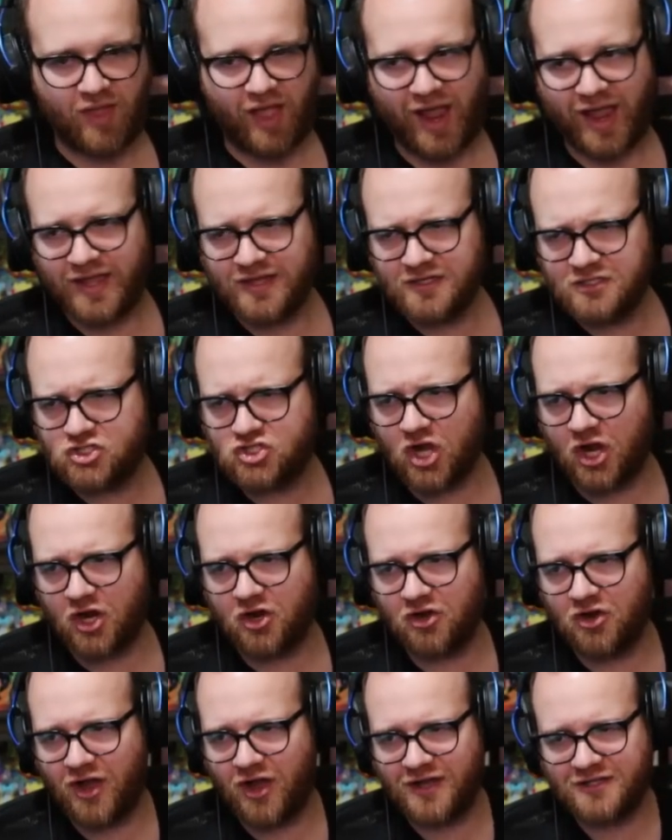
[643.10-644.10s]
I think
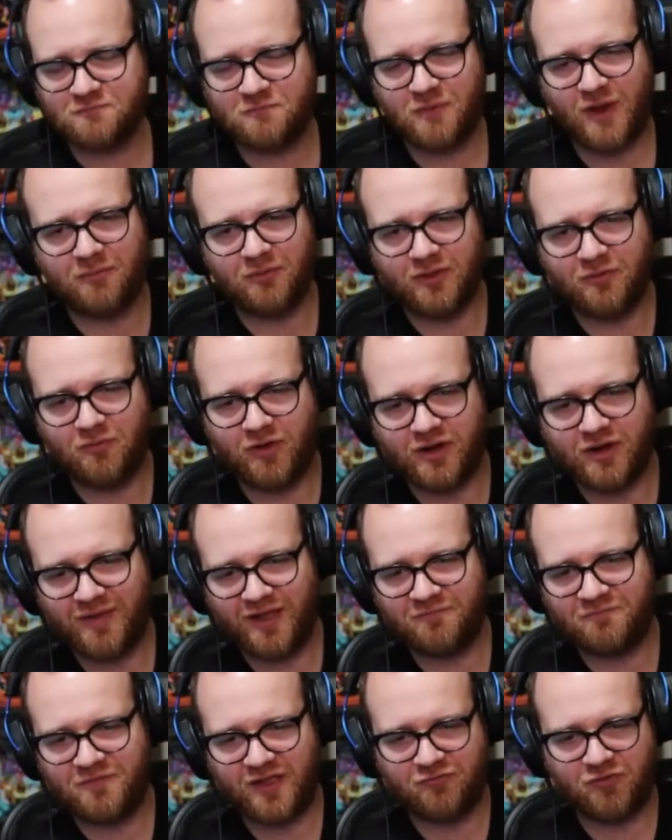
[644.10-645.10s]
Juggernaut's probably one of
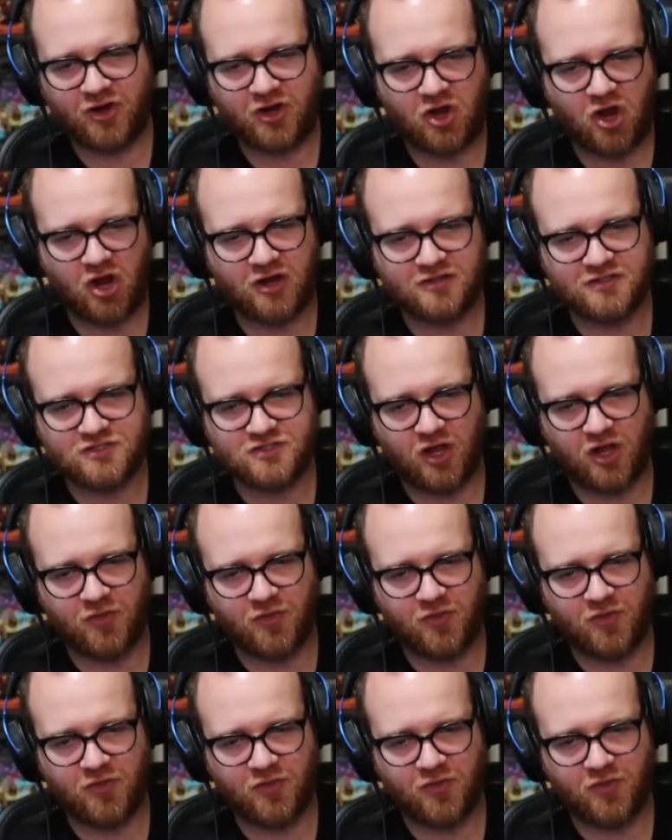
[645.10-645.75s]
my favorite cards,